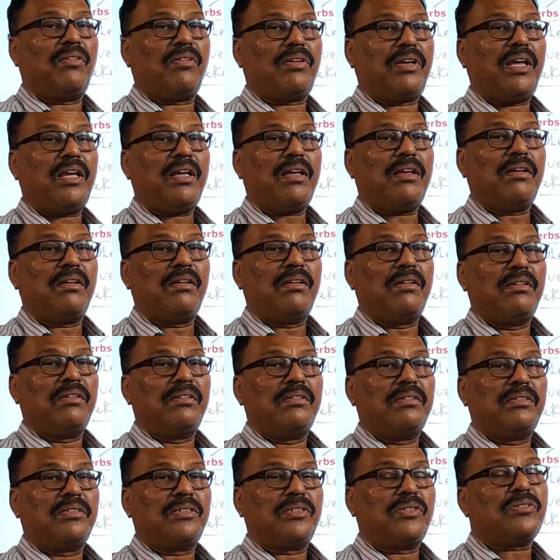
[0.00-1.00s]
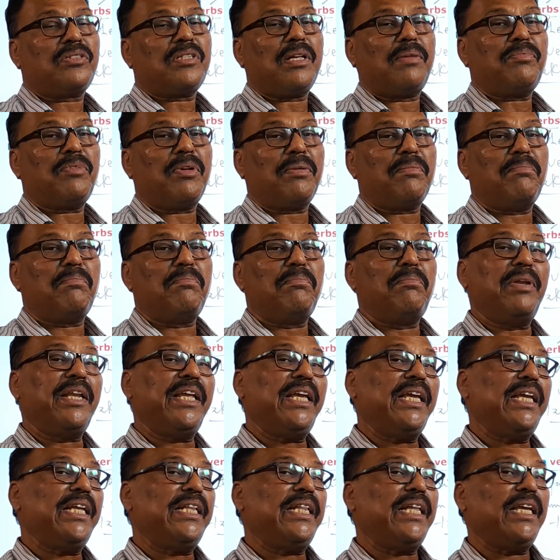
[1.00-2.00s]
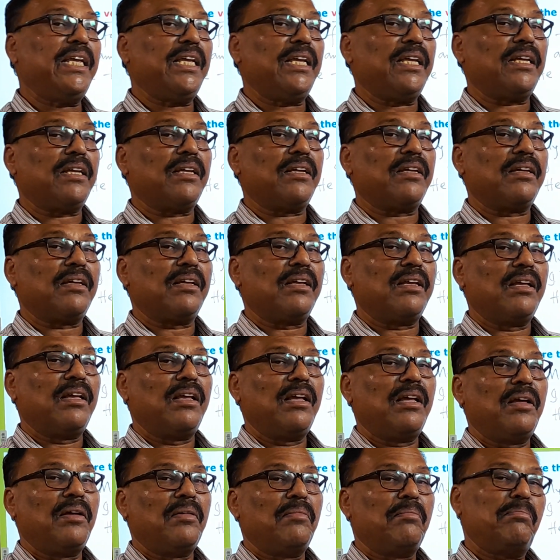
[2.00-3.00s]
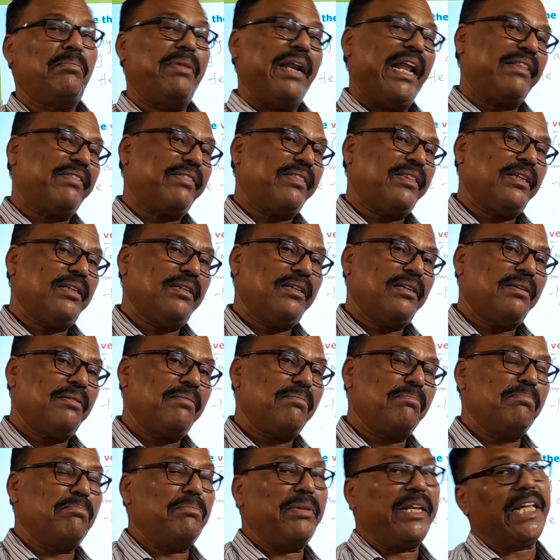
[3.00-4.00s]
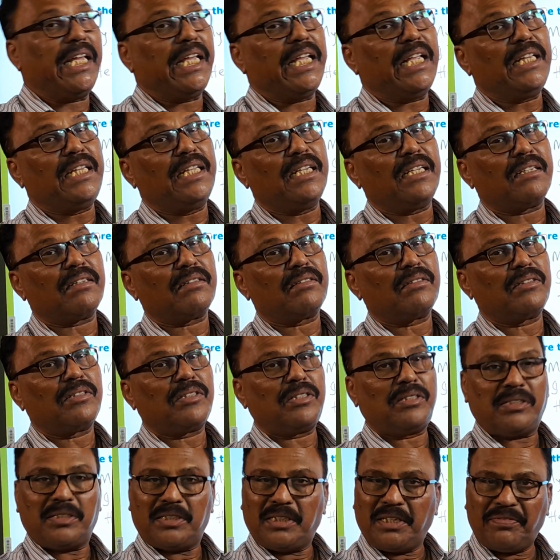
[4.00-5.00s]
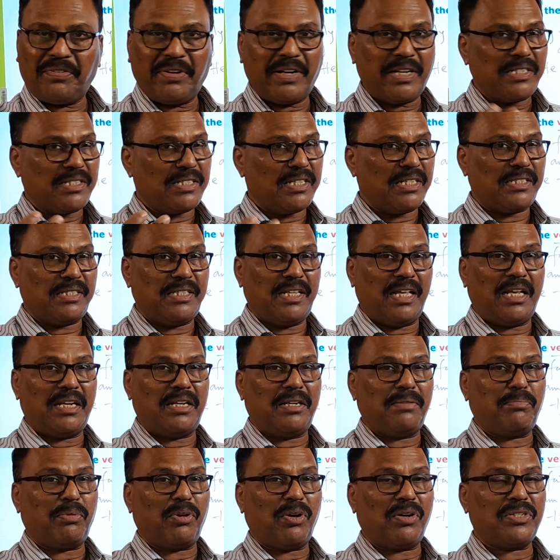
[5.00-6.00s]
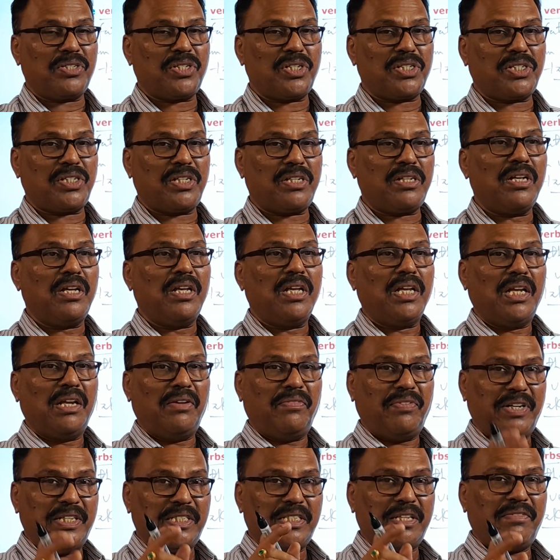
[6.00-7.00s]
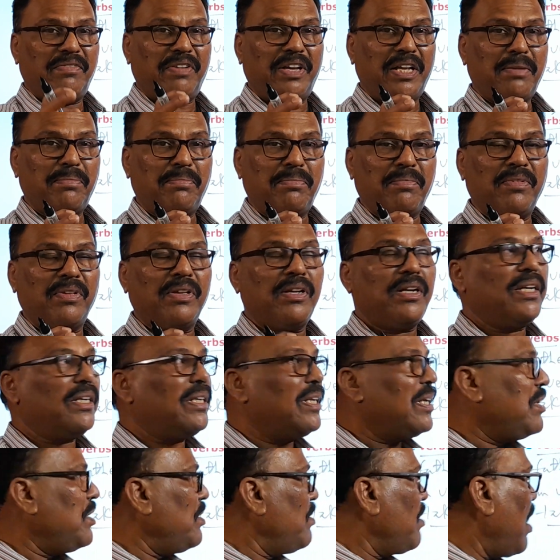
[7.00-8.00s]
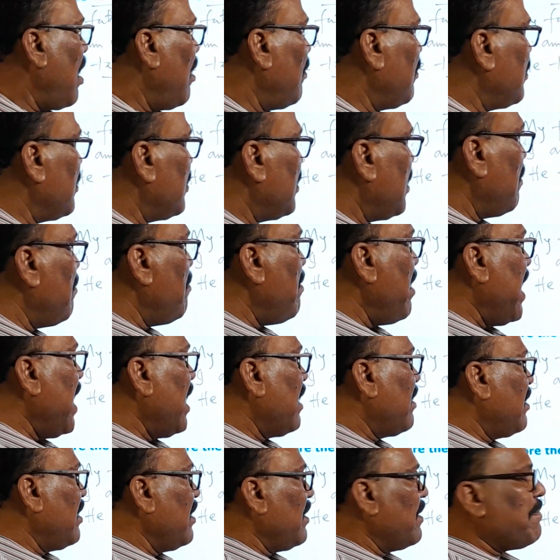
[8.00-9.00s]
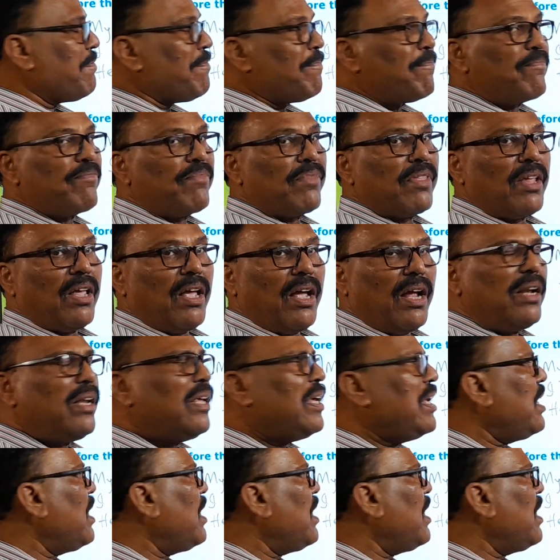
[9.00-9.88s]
Okay. So some the breathing, breath, breathe. Difference is there in pronunciation. If it is a verb, You have to say bath. And